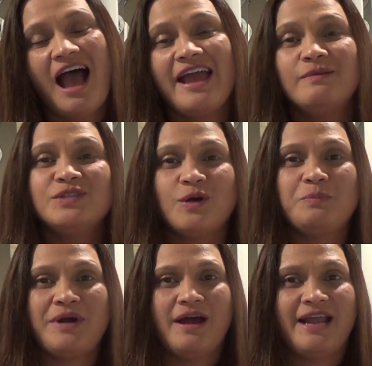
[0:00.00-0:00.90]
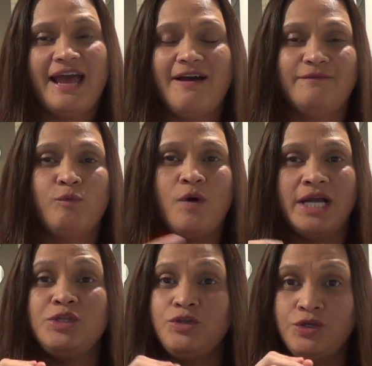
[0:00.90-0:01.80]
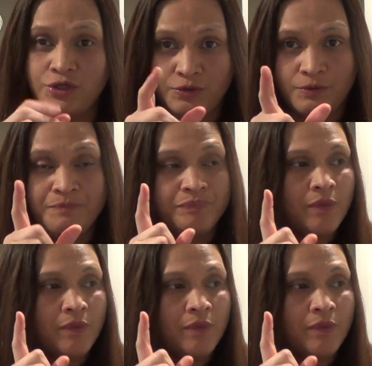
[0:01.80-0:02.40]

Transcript: I am so proud. I have one new